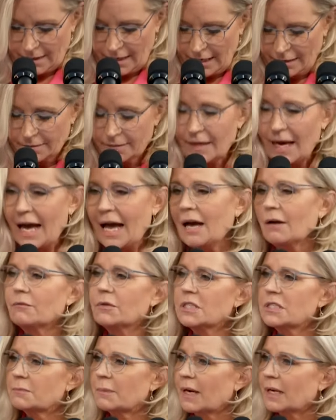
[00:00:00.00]
And that
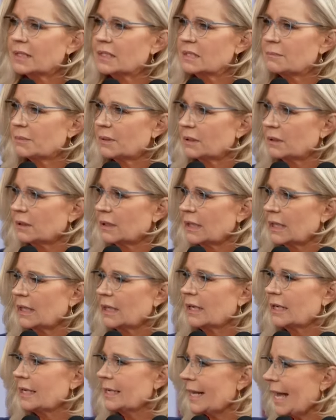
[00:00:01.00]
responsibility
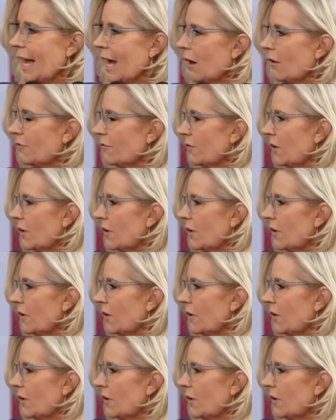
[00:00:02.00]
now